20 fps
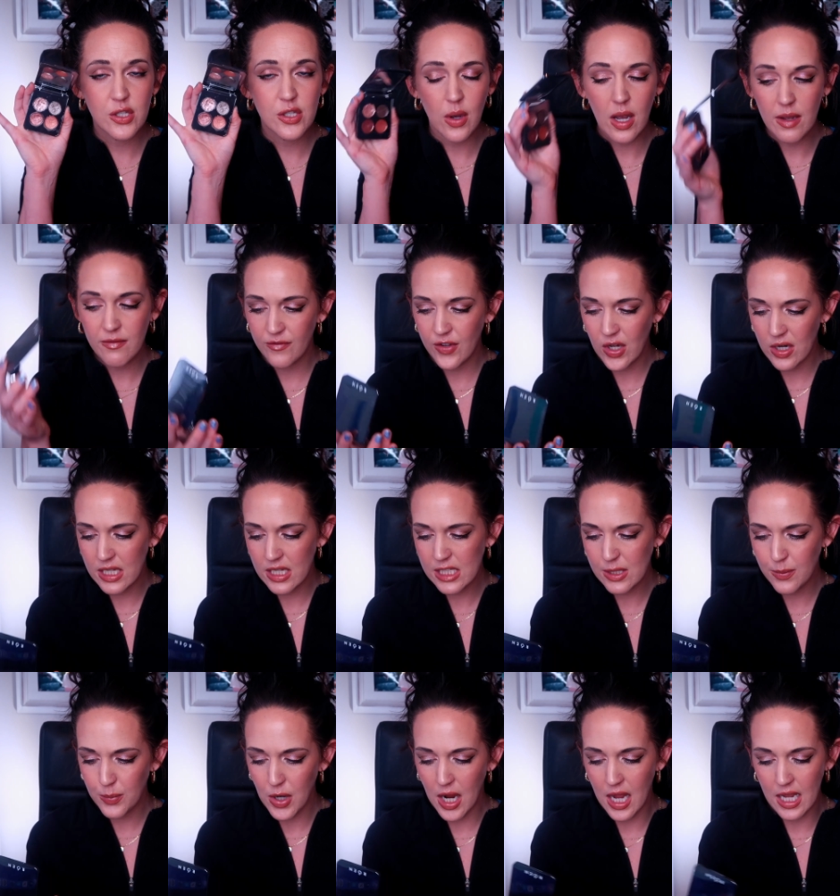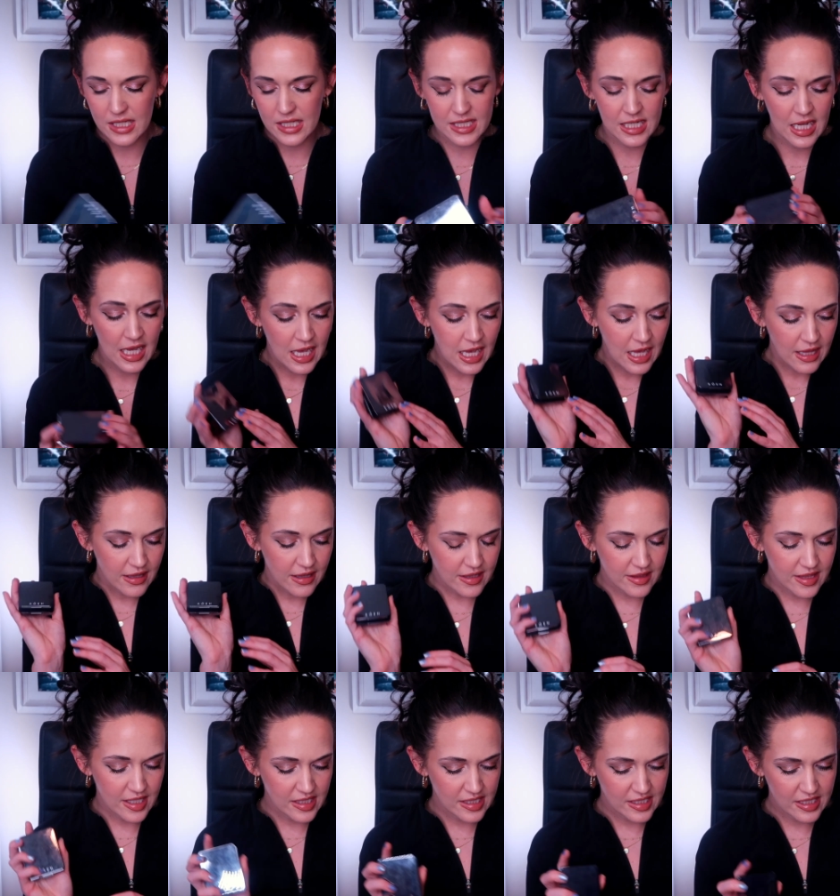So I'm very surprised
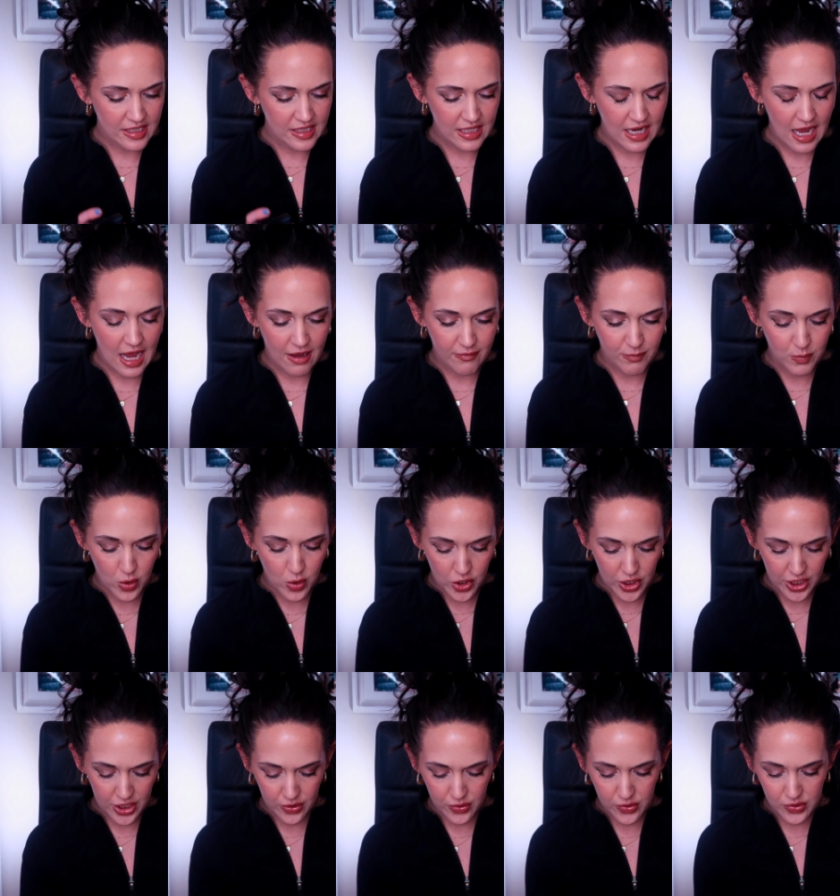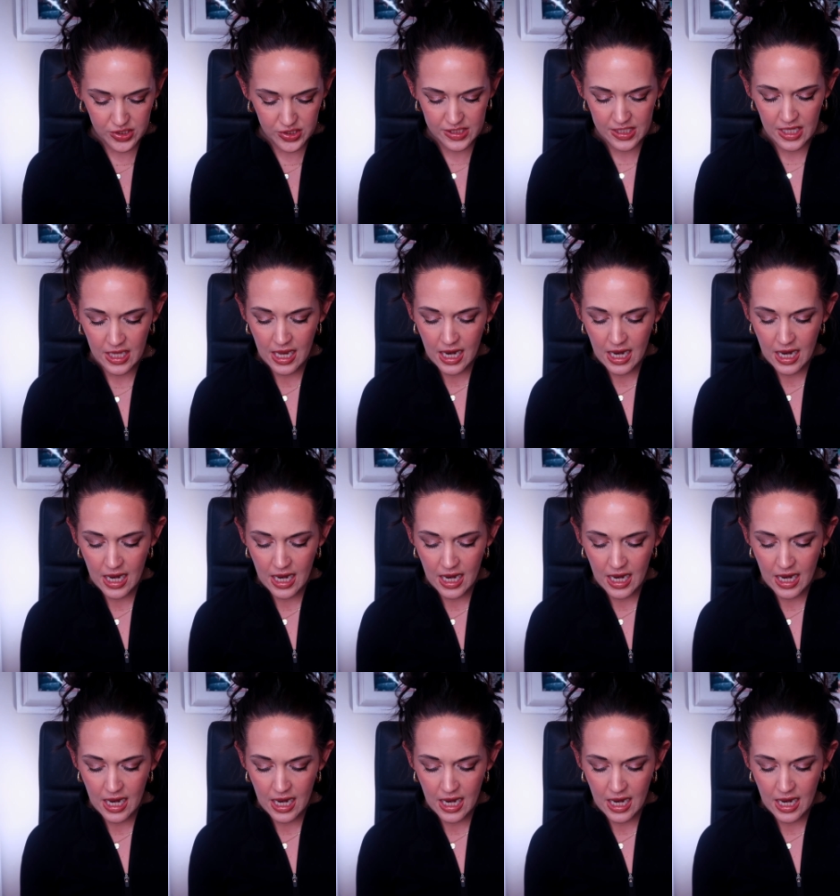that this didn't have more use.